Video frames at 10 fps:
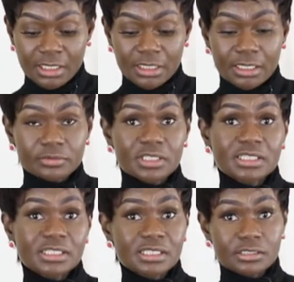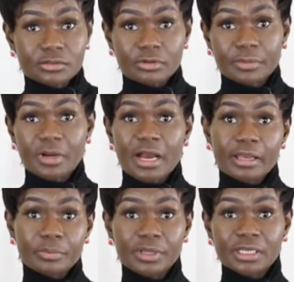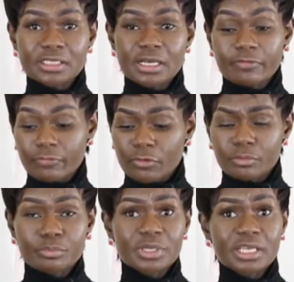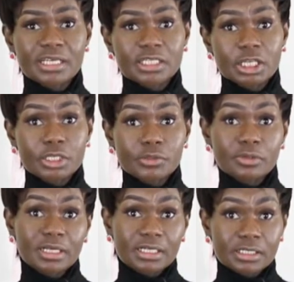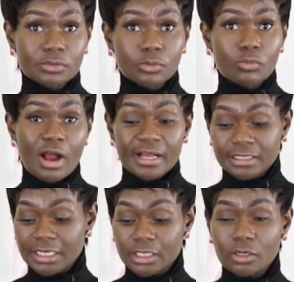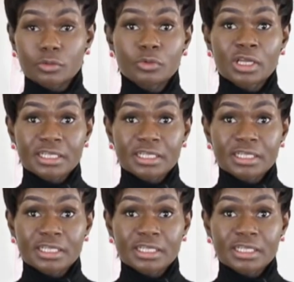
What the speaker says: Now this is the scraper I picked up from B&Q a little while ago